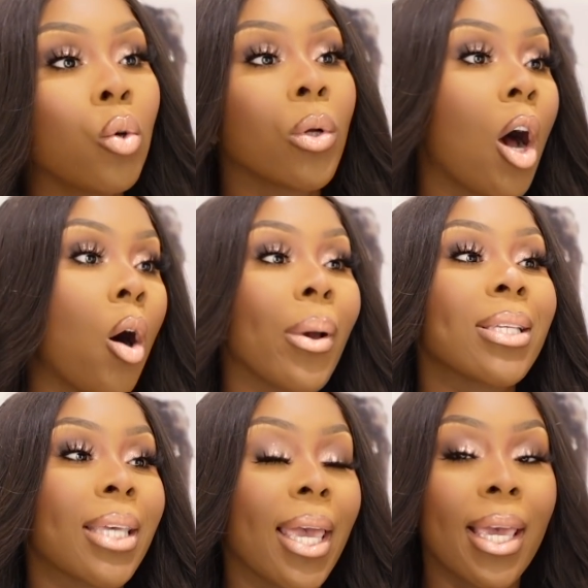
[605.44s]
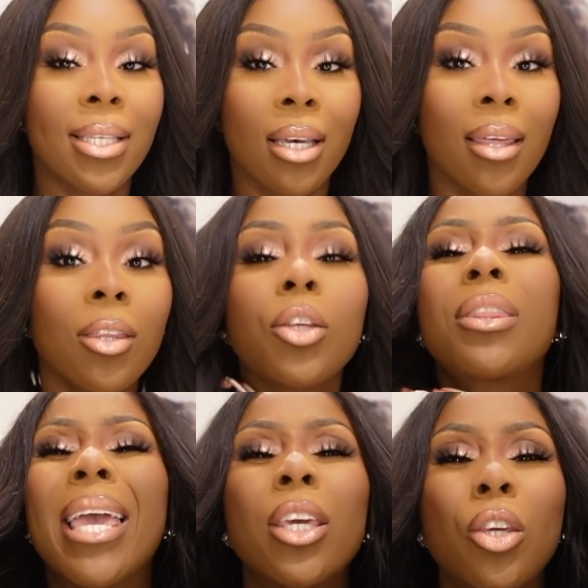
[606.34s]
Olu would always get is a
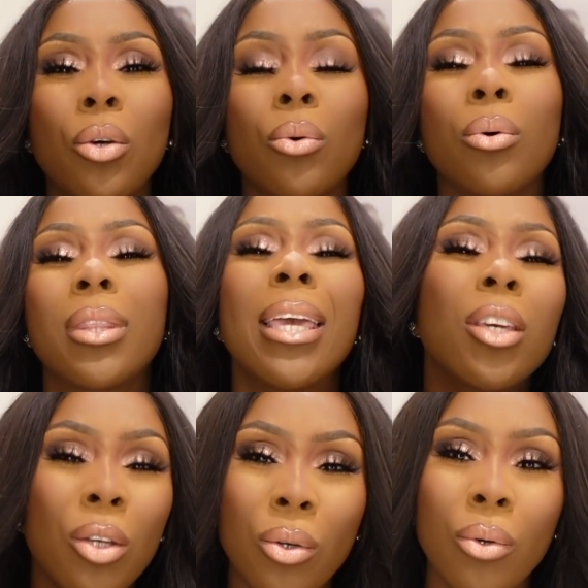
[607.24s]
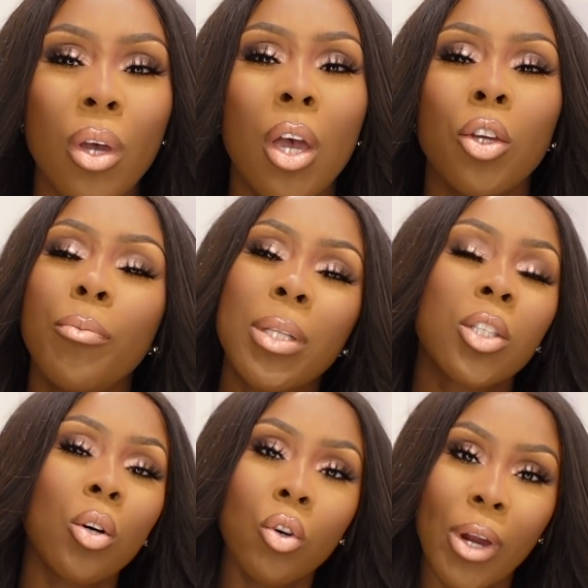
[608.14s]
thank you, you've been
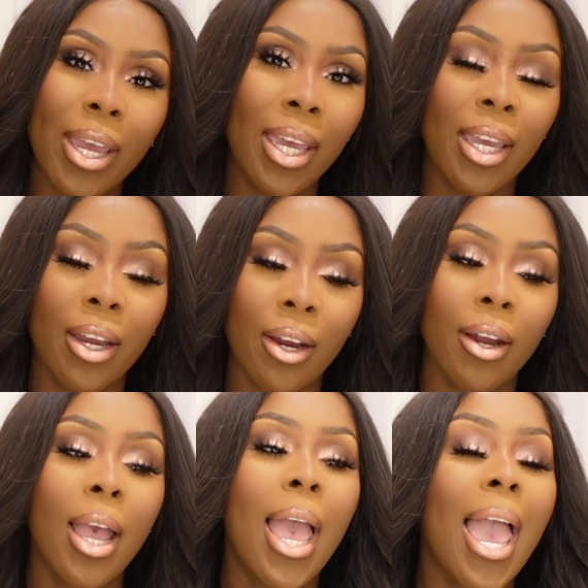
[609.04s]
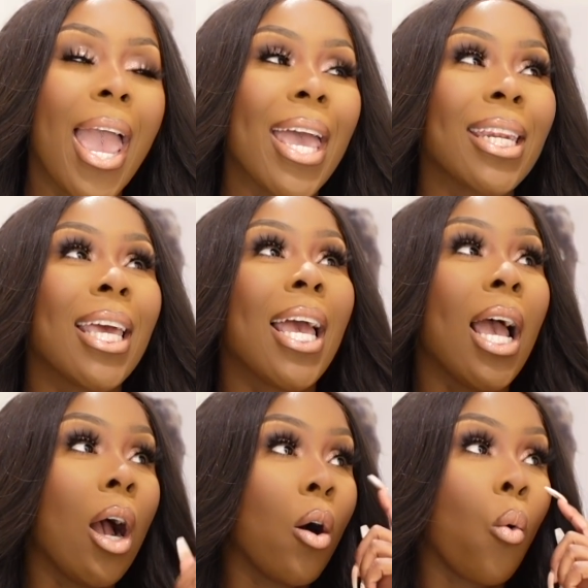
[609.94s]
so great here. And
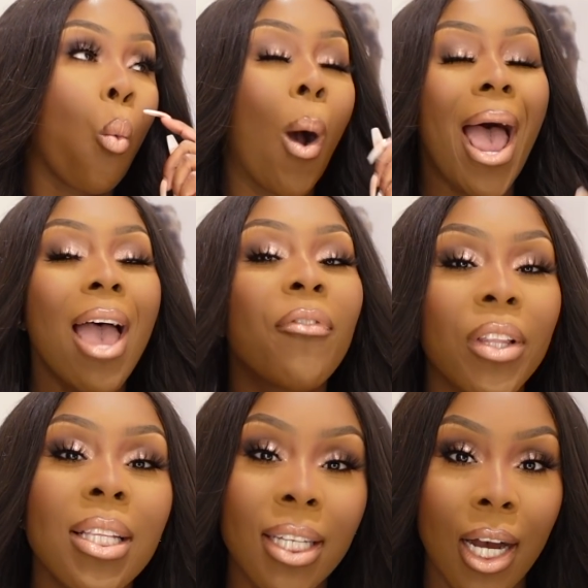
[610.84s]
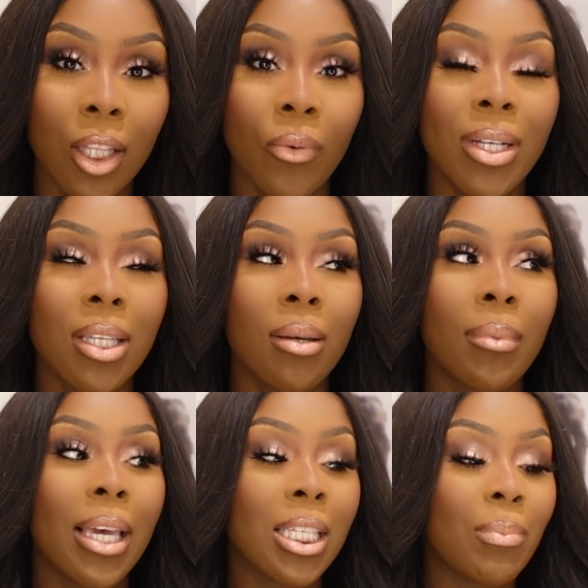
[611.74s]
why I feel it's
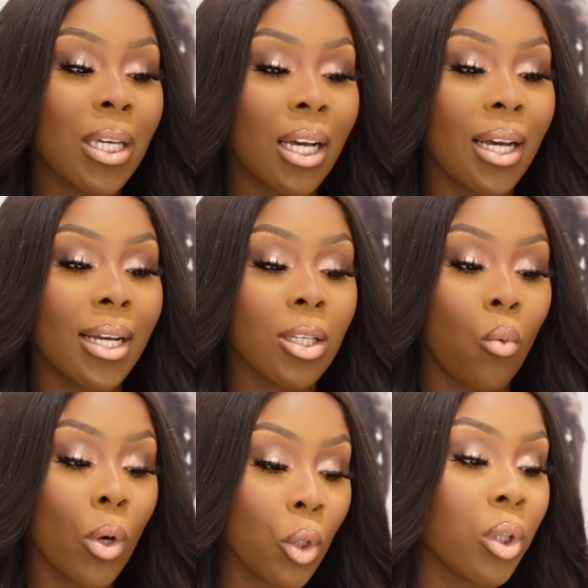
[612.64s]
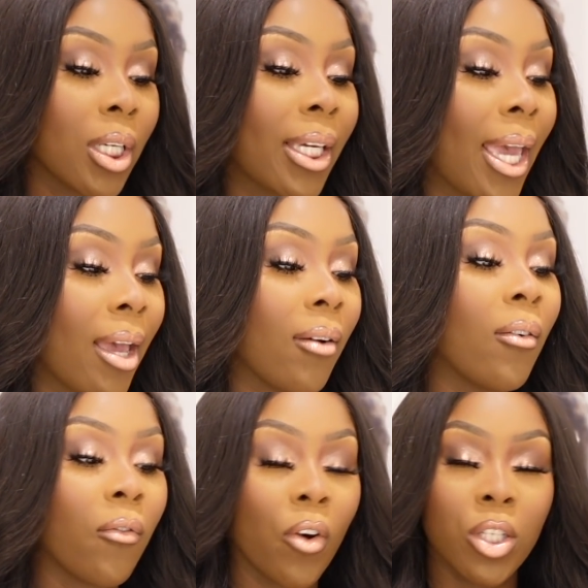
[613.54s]
colorism is because when you look
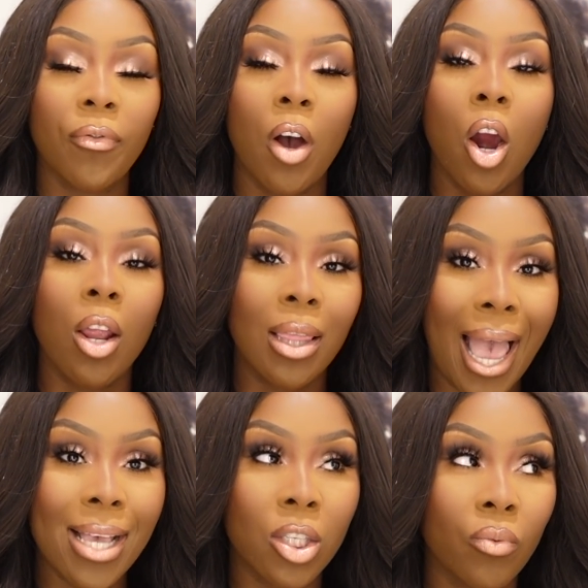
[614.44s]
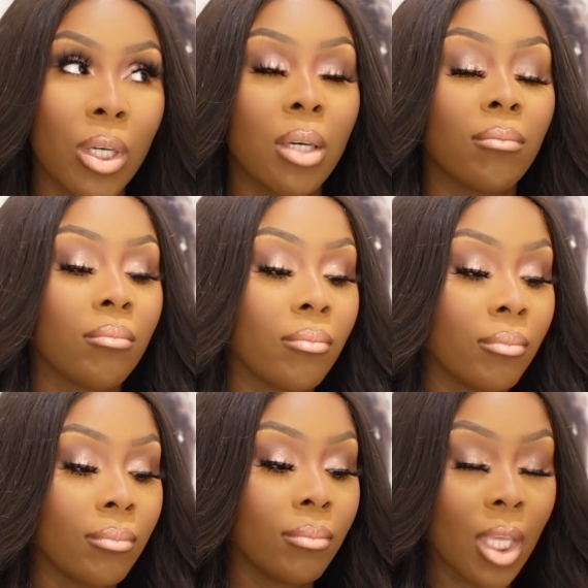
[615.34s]
at, first of all, her last three,
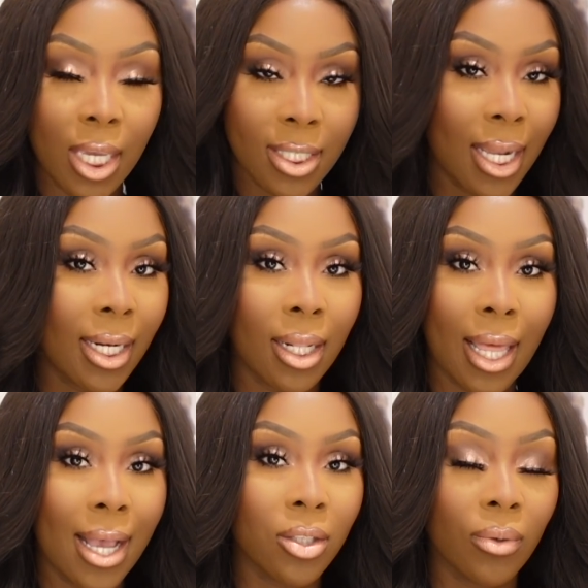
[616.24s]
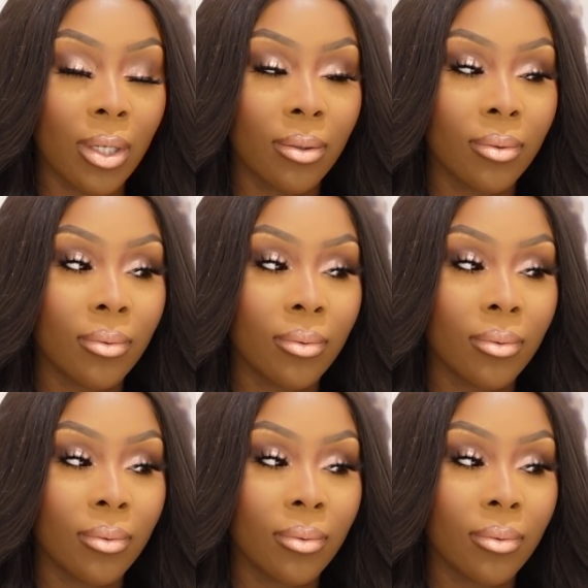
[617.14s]
he's not in the last three.